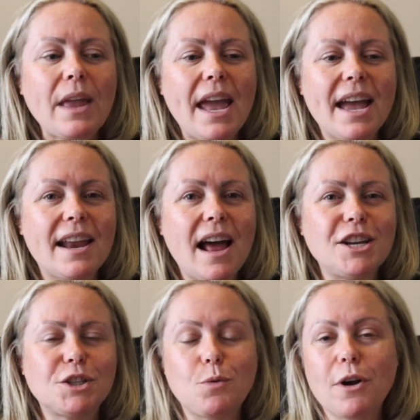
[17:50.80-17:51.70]
And
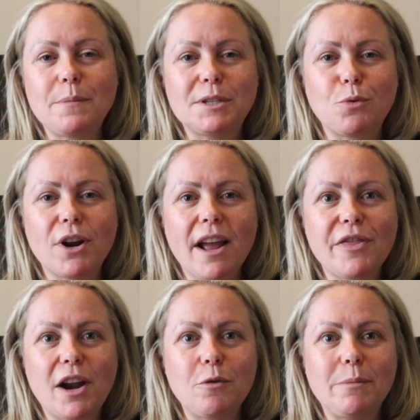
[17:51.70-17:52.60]
I just woke up this morning
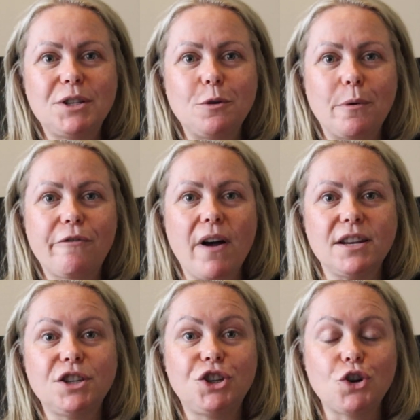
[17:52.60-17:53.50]
and thought it would be super
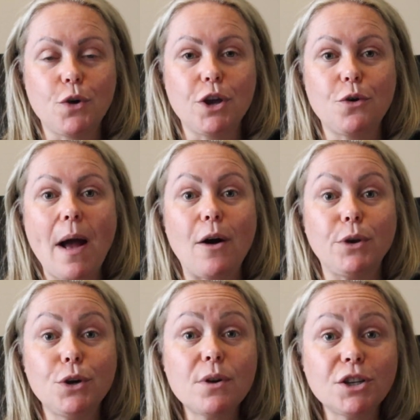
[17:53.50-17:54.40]
fun to show you how
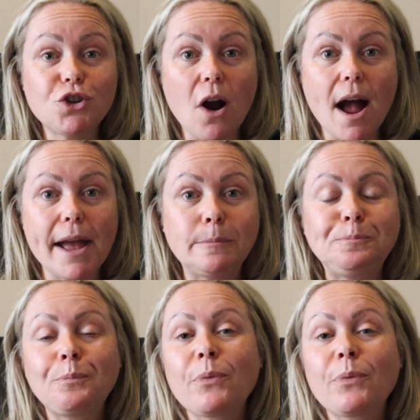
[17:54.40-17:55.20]
you can try